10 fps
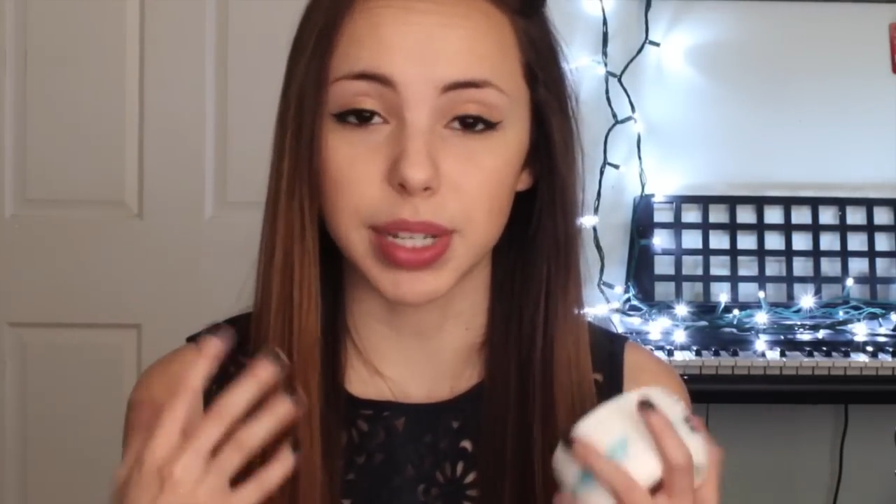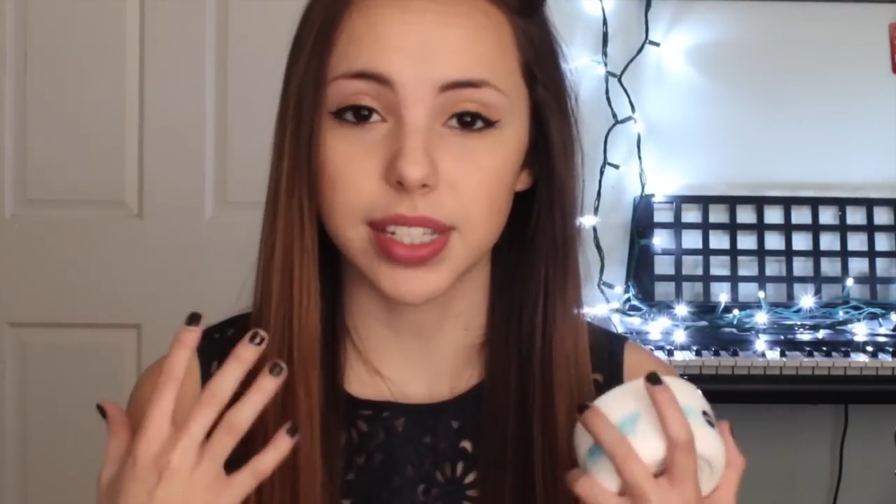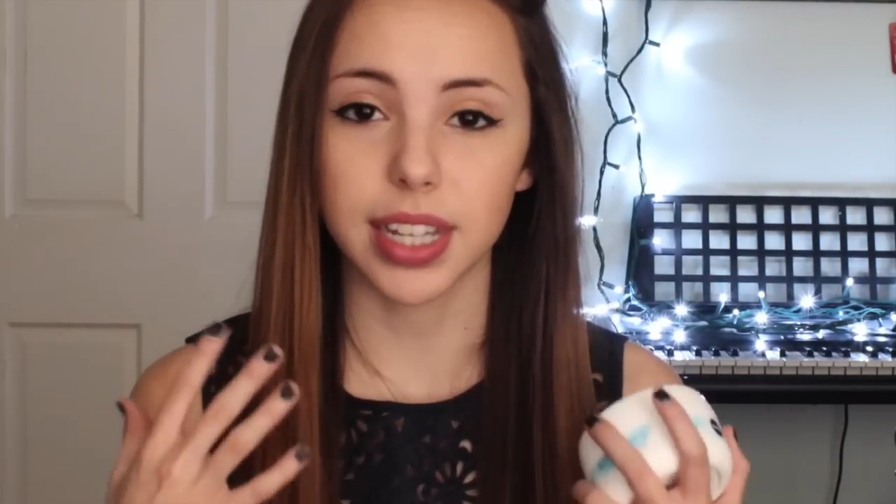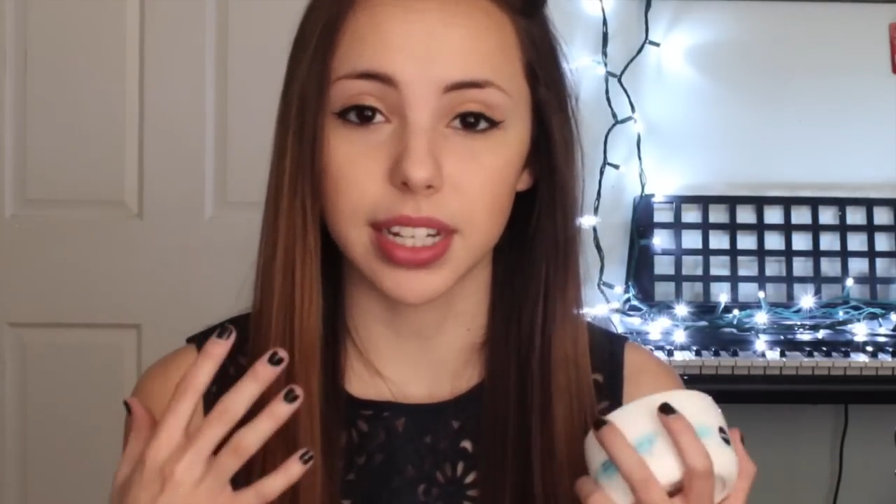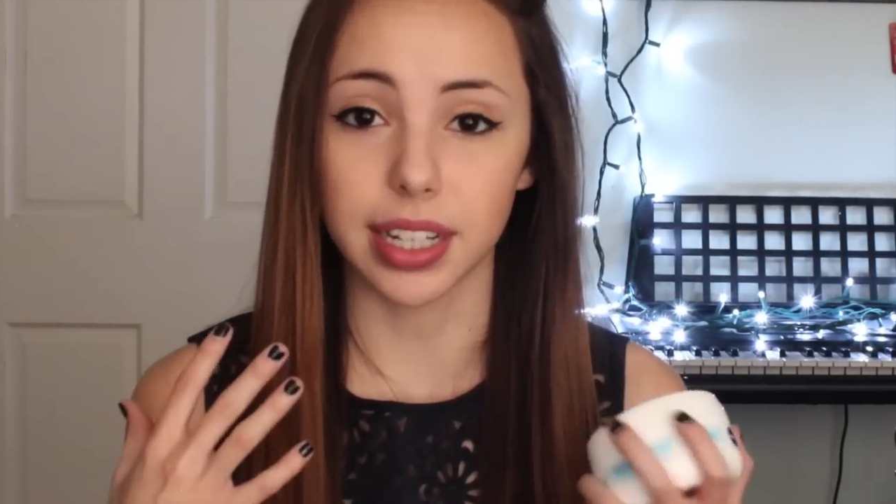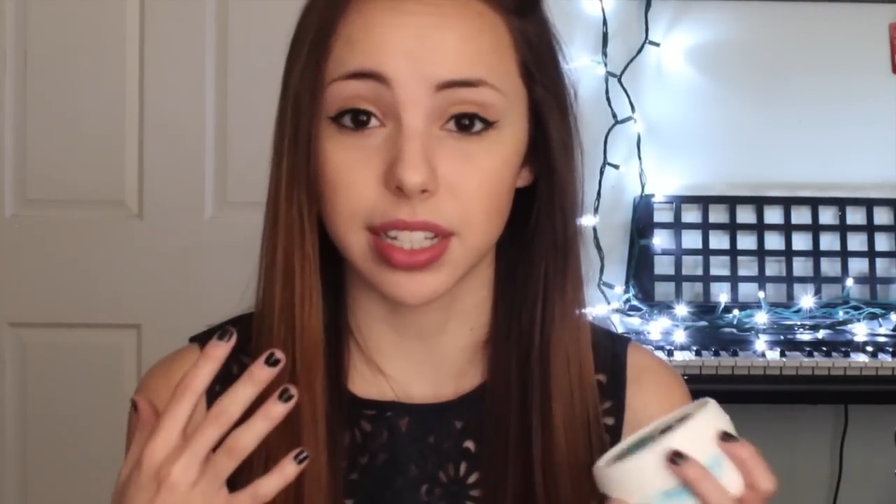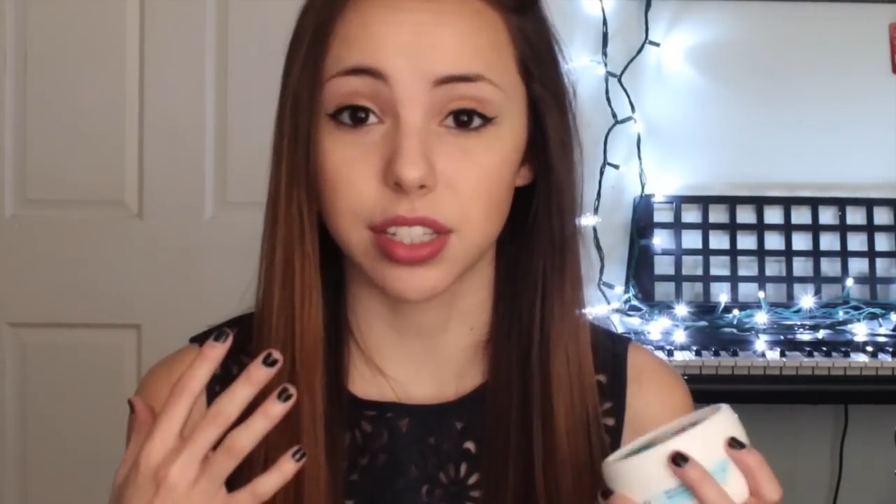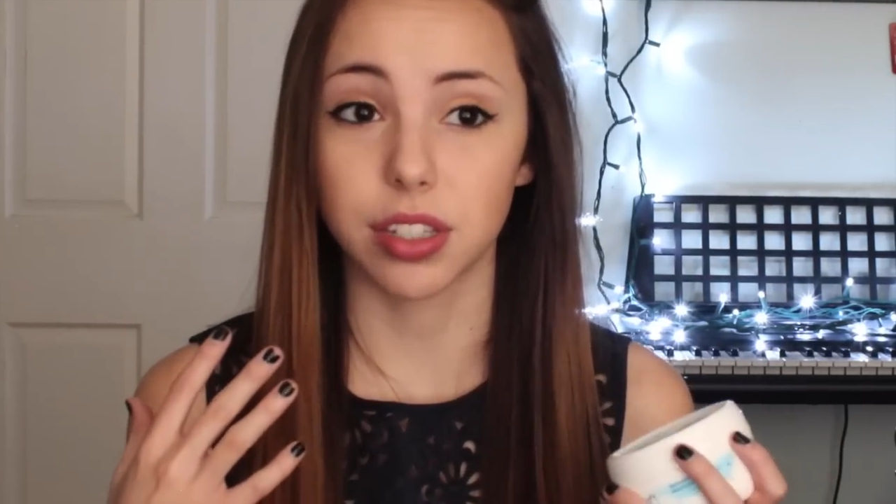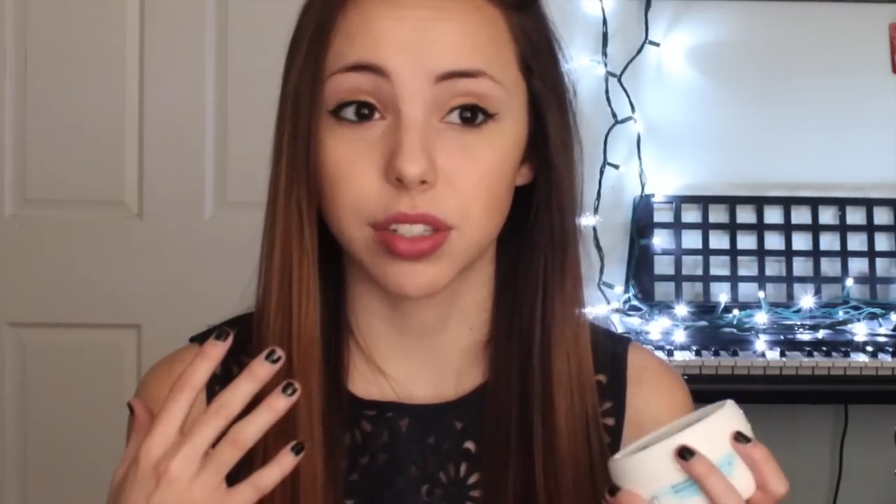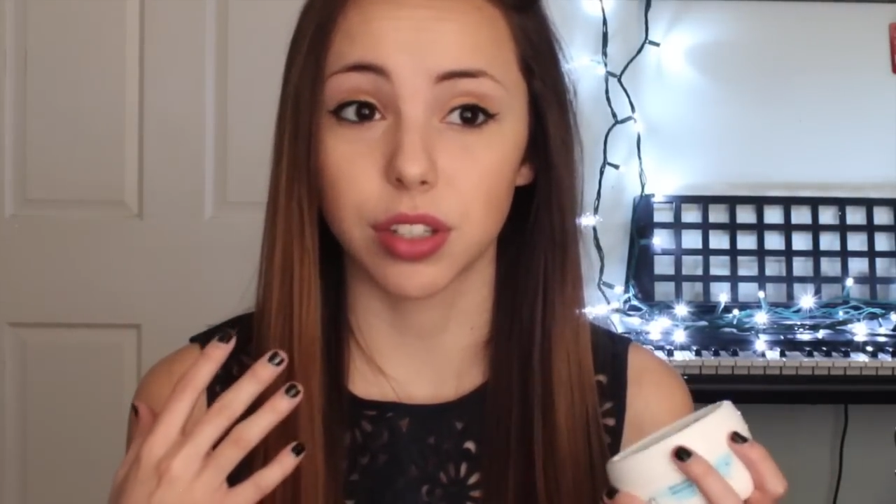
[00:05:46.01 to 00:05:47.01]
my skin
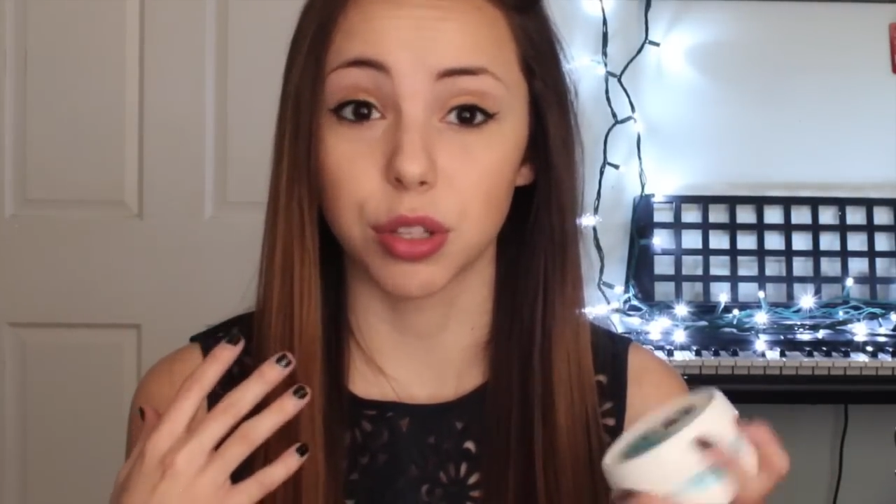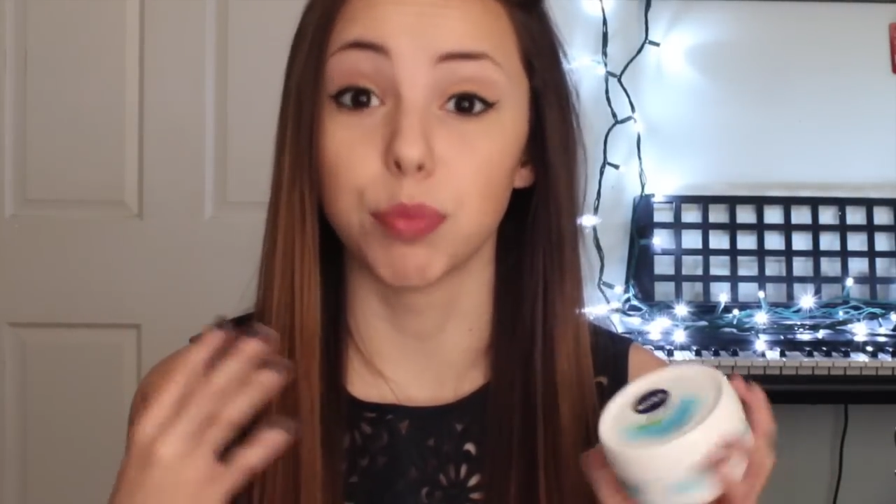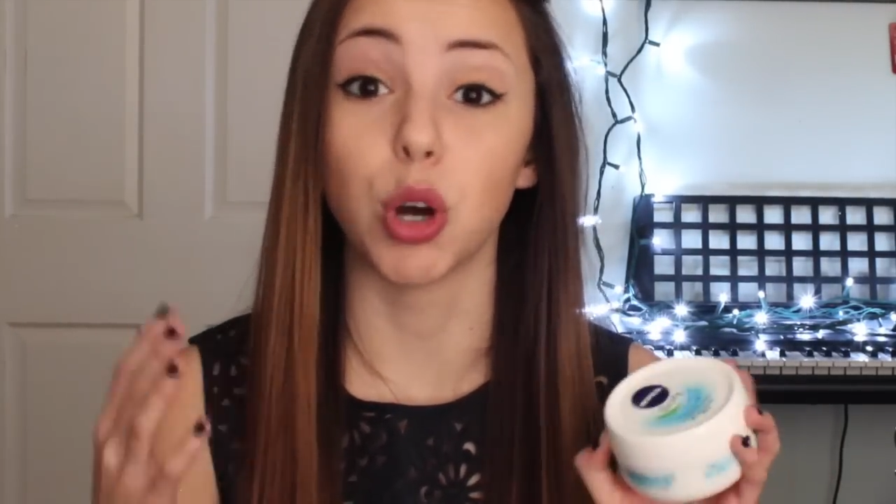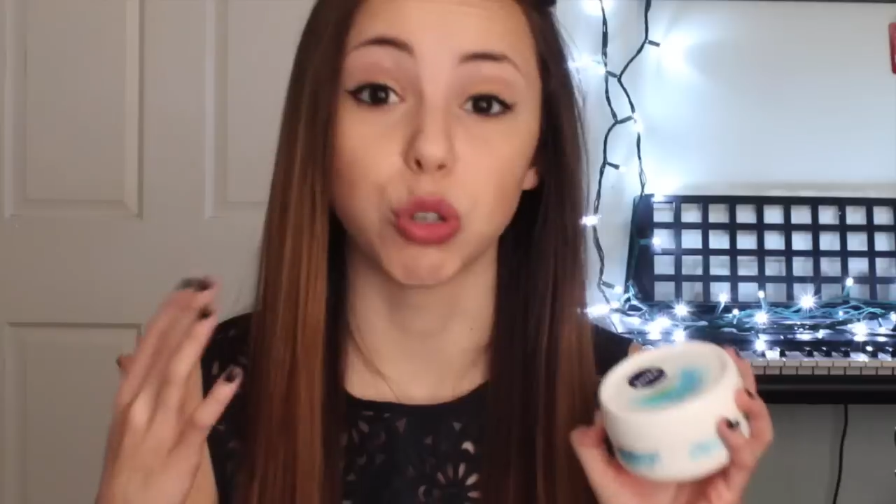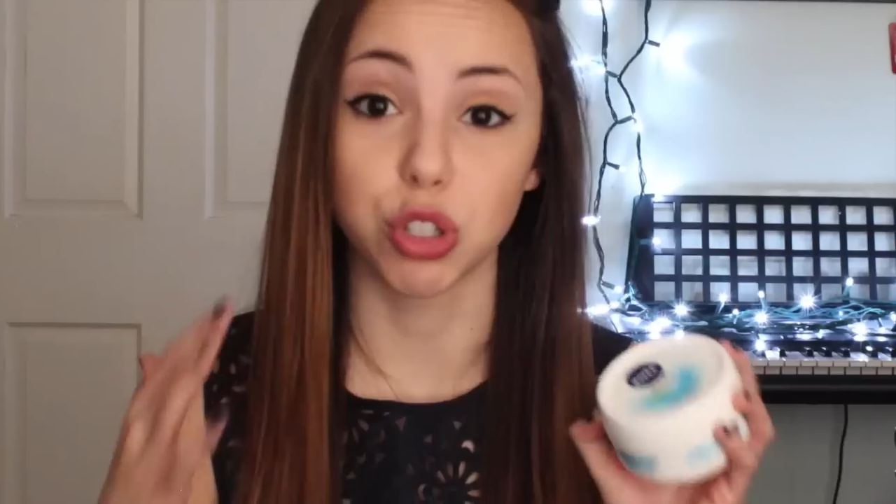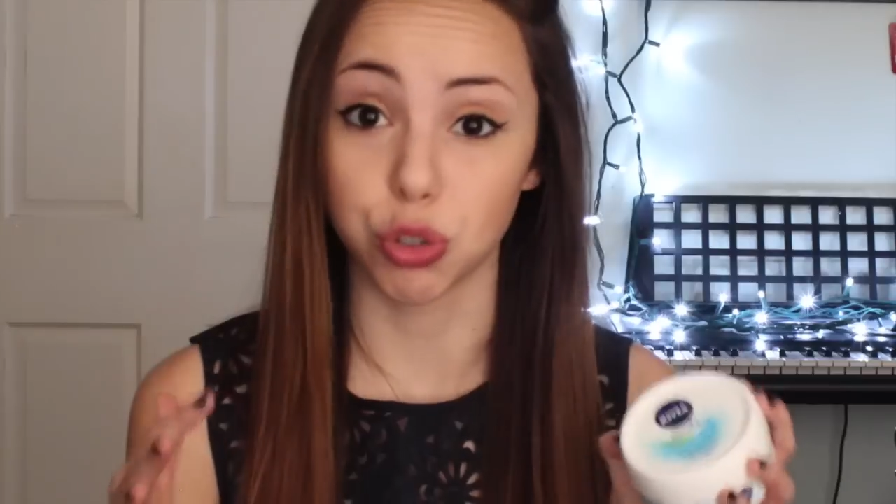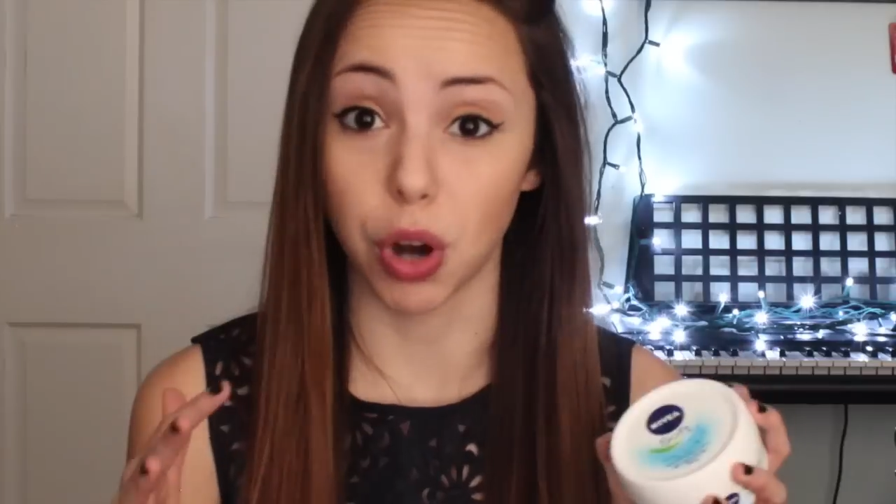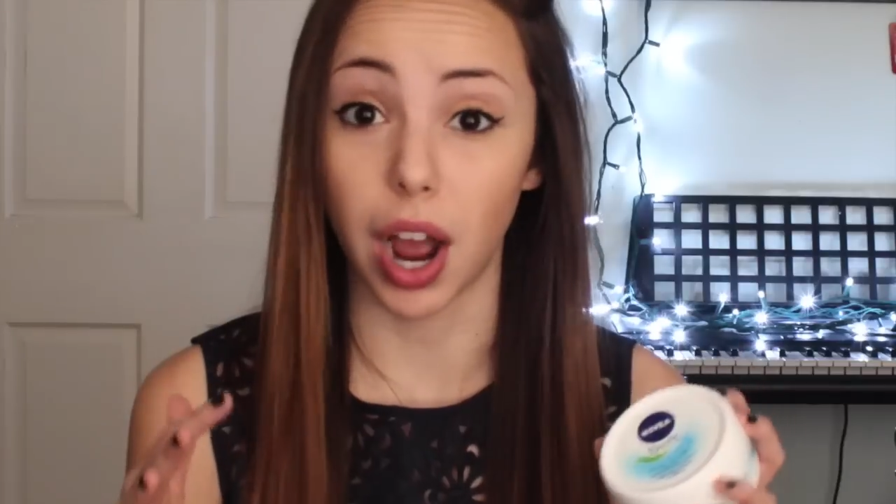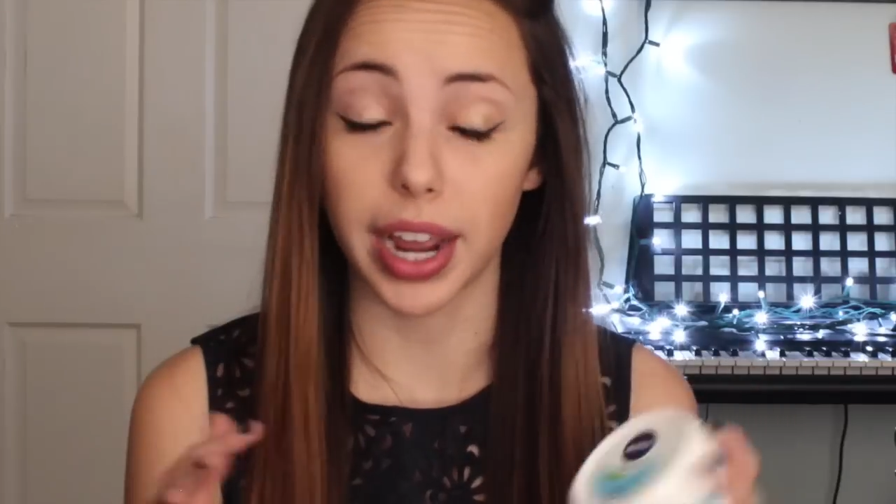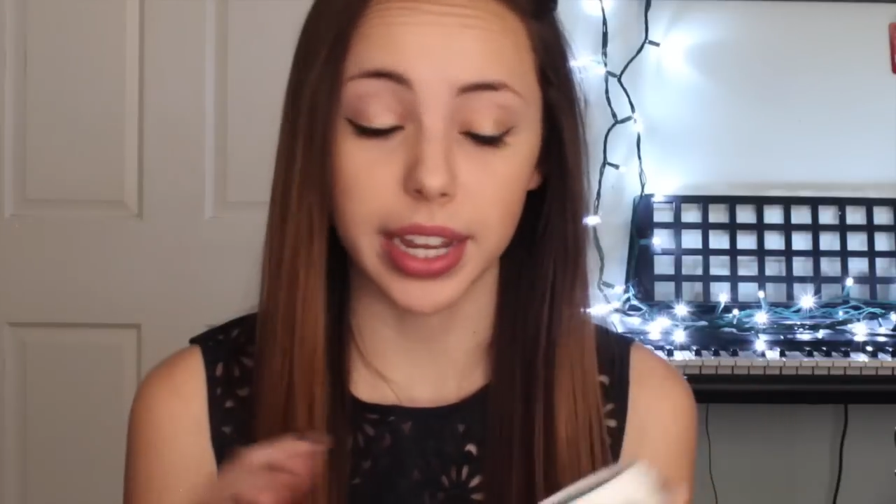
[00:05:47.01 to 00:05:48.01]
gets the most
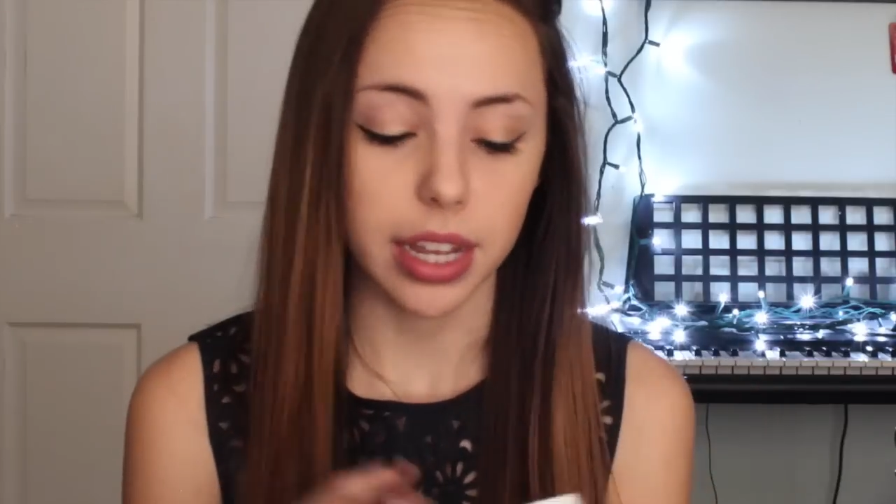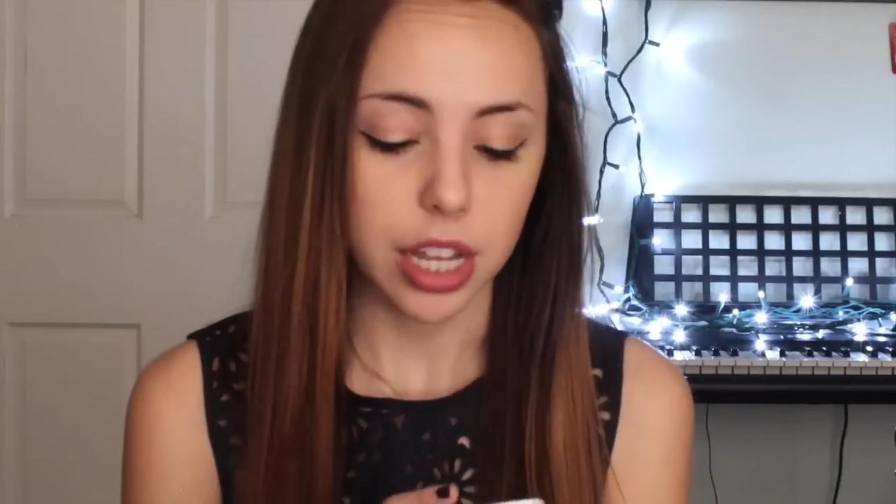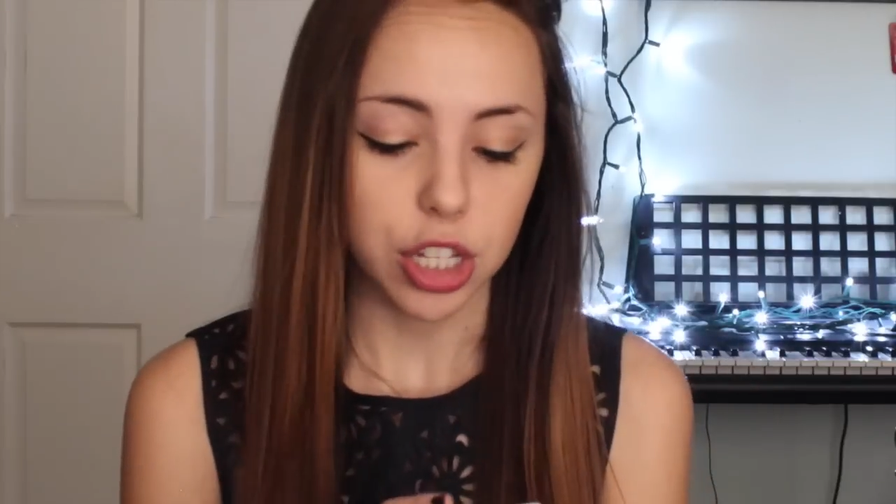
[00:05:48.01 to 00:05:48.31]
dry.